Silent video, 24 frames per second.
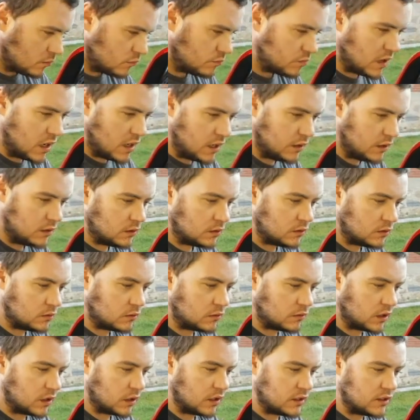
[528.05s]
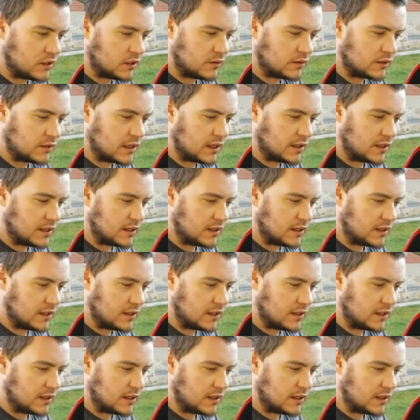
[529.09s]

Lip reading: But we're going to deal with that